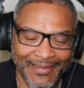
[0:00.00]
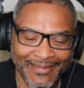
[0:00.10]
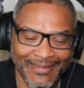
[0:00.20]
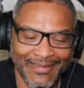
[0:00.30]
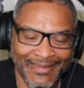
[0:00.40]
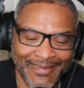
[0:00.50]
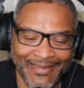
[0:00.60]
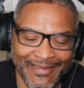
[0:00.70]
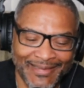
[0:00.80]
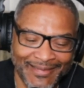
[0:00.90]
Can
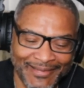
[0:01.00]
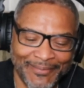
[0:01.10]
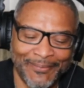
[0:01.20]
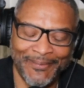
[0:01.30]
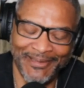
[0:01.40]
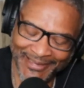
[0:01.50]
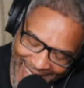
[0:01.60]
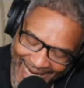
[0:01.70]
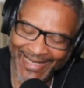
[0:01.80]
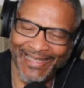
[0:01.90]
you dig it?
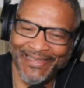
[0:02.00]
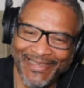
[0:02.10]
Yeah.